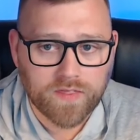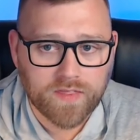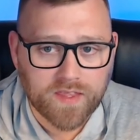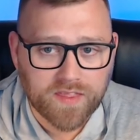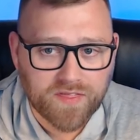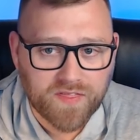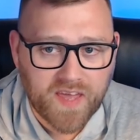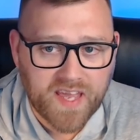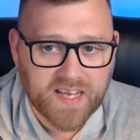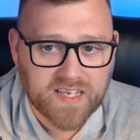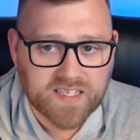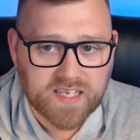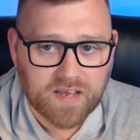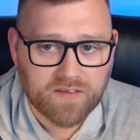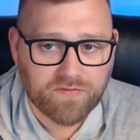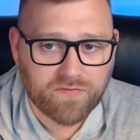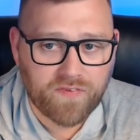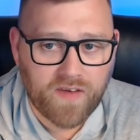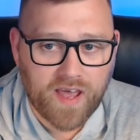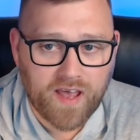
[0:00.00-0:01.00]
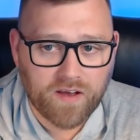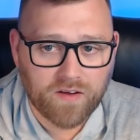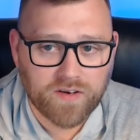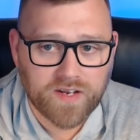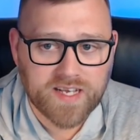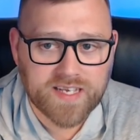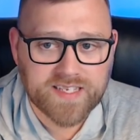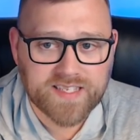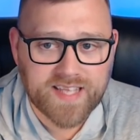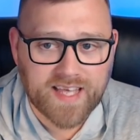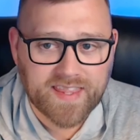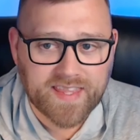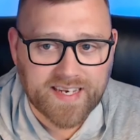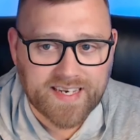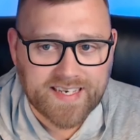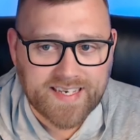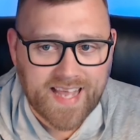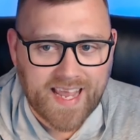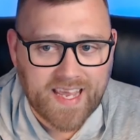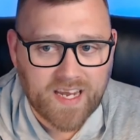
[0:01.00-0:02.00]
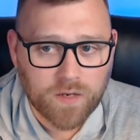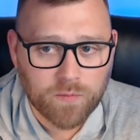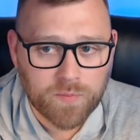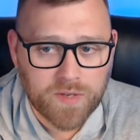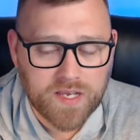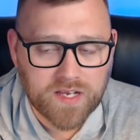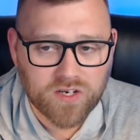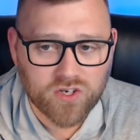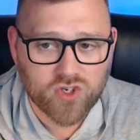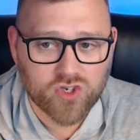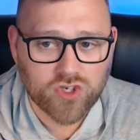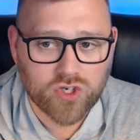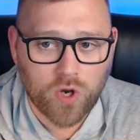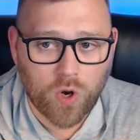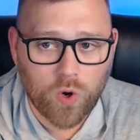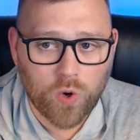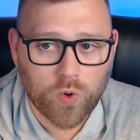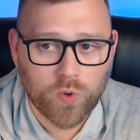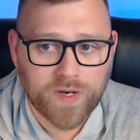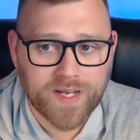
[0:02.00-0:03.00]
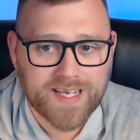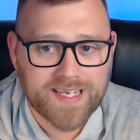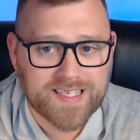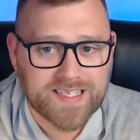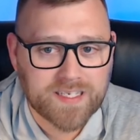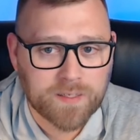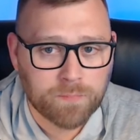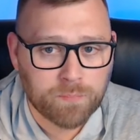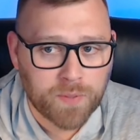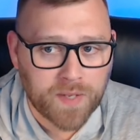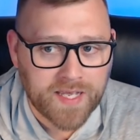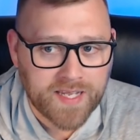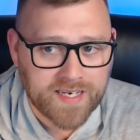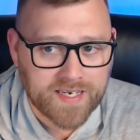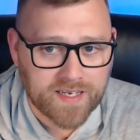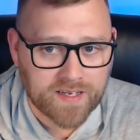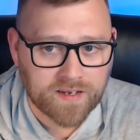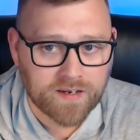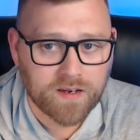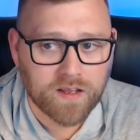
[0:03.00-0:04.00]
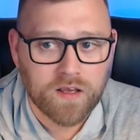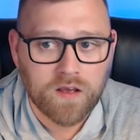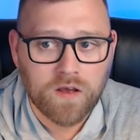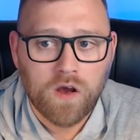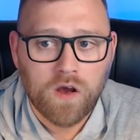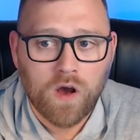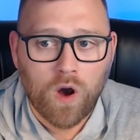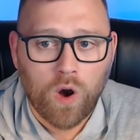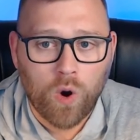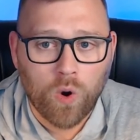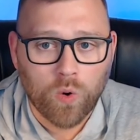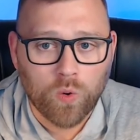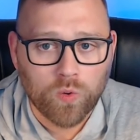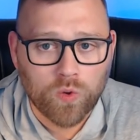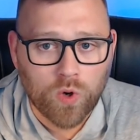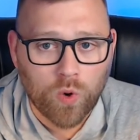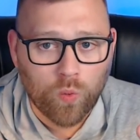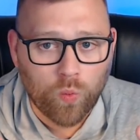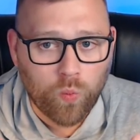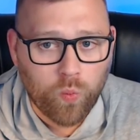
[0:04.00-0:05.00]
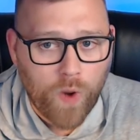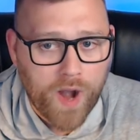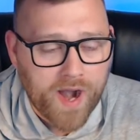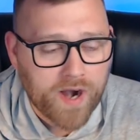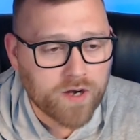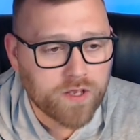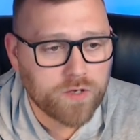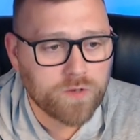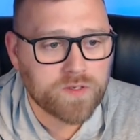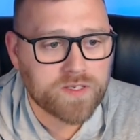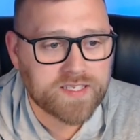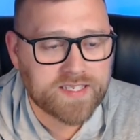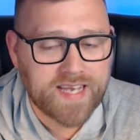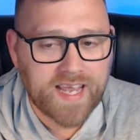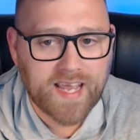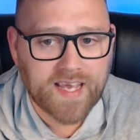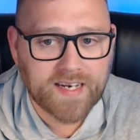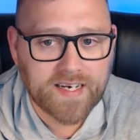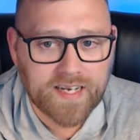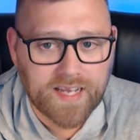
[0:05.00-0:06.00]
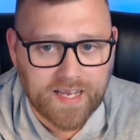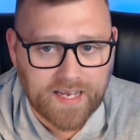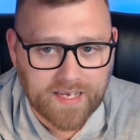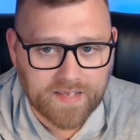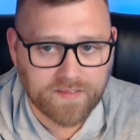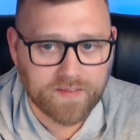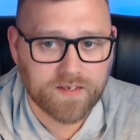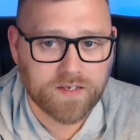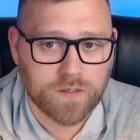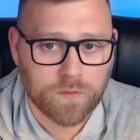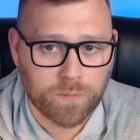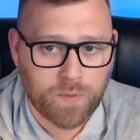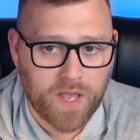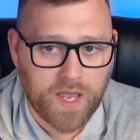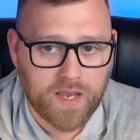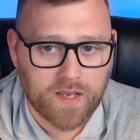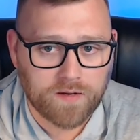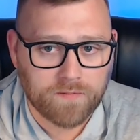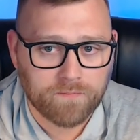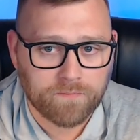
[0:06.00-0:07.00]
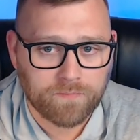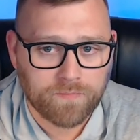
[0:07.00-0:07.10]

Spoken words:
The things I've found is that the data being shown is dependent on where you stand in the debate.